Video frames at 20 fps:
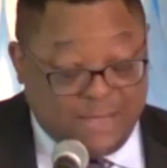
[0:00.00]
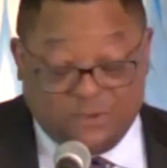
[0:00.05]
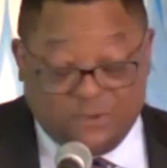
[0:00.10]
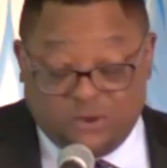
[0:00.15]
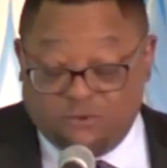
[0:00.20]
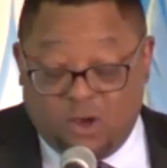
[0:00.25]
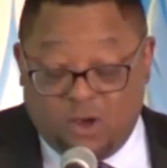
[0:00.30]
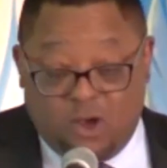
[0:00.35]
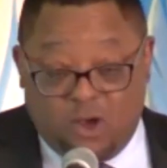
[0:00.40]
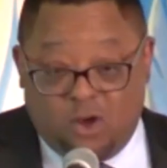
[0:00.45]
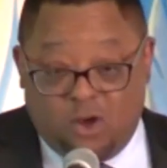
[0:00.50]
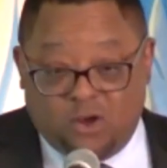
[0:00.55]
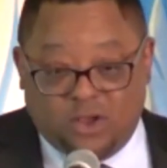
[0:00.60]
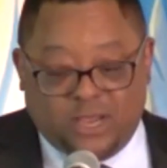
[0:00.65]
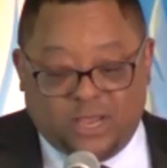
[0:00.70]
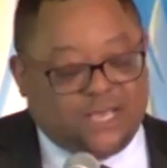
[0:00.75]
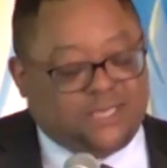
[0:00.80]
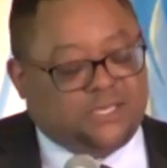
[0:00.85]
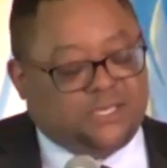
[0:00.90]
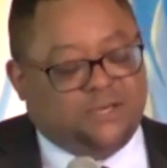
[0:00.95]
wrong,
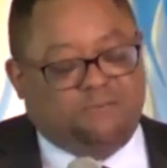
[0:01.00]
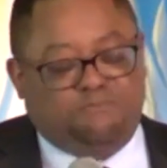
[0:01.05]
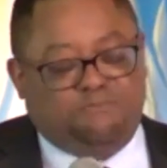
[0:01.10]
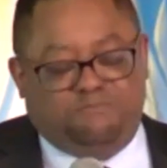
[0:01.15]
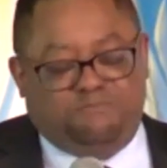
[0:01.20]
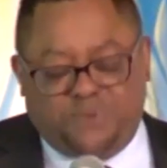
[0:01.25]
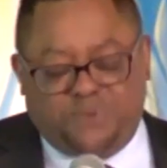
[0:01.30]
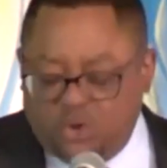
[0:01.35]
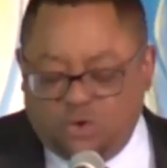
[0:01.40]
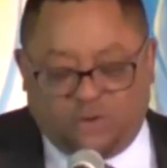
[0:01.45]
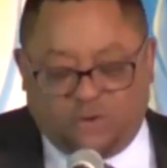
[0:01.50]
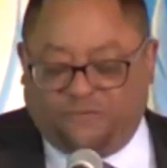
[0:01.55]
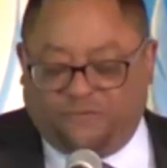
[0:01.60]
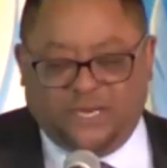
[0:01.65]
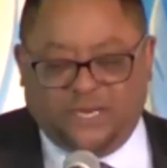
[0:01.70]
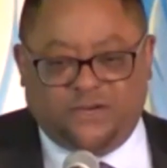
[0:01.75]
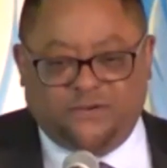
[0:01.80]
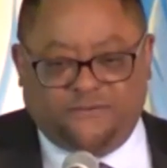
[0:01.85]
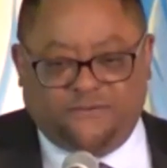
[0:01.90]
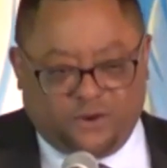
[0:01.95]
it's a beautifully
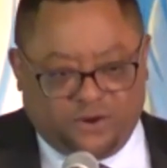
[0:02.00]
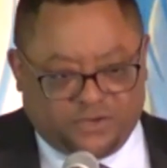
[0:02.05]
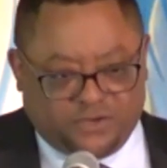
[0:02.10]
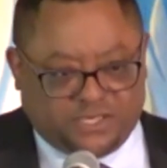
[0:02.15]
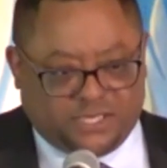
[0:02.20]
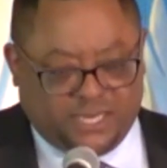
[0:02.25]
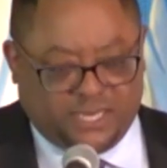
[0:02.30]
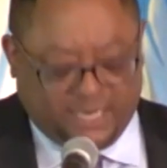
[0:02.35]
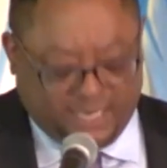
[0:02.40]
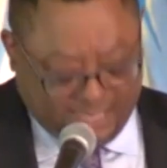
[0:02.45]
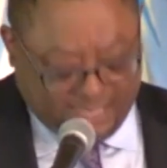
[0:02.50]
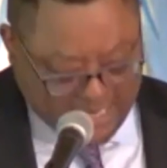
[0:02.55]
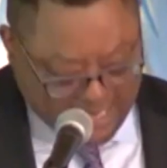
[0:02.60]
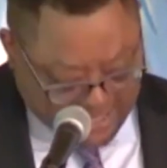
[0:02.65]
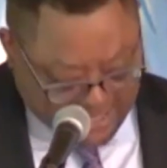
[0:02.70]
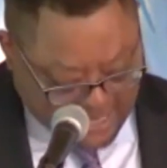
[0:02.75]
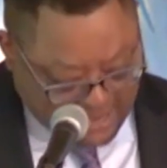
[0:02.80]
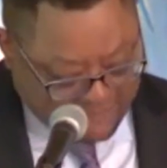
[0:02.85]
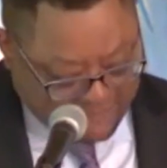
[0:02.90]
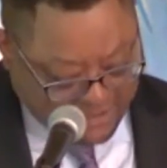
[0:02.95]
diverse city, and I
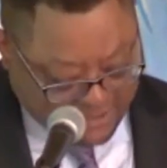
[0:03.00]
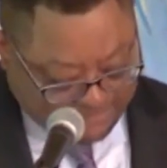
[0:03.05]
love it.